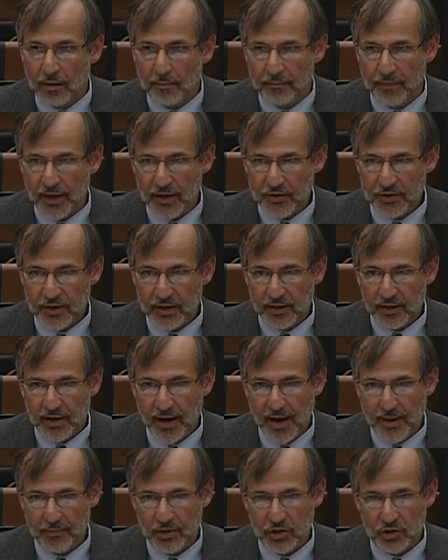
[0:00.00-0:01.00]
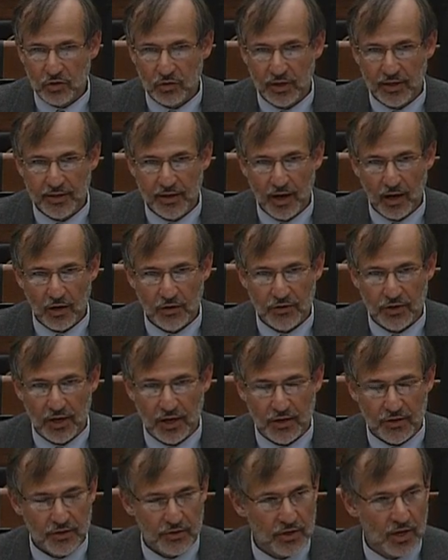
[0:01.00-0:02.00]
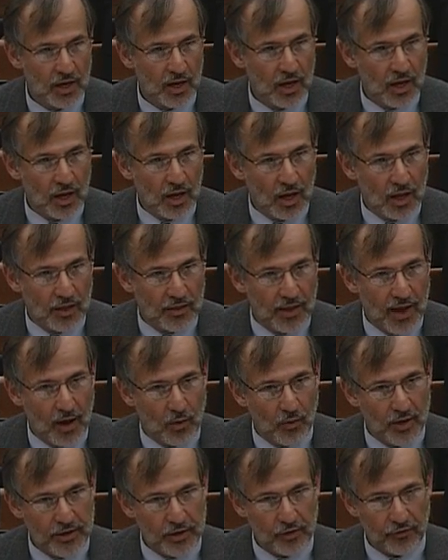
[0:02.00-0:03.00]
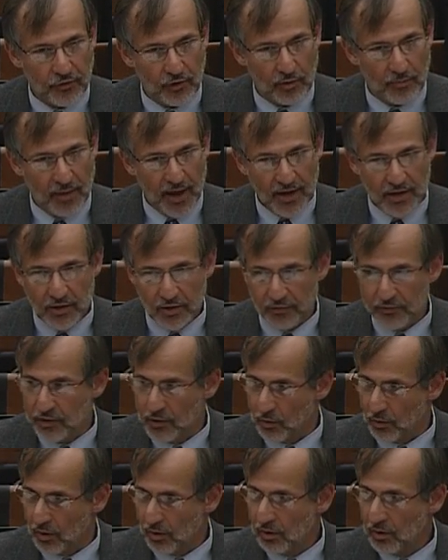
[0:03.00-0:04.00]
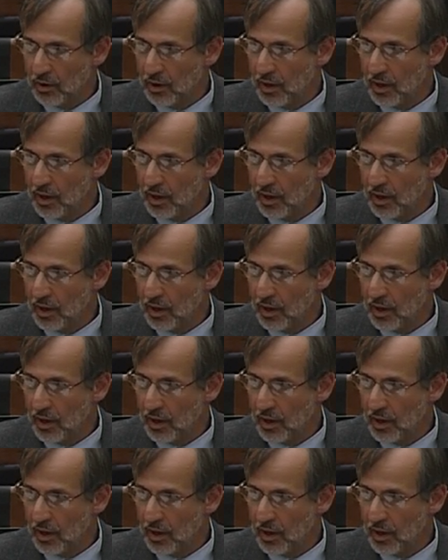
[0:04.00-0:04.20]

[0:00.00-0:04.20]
basic chemistry tells us that when you ferment the fuel,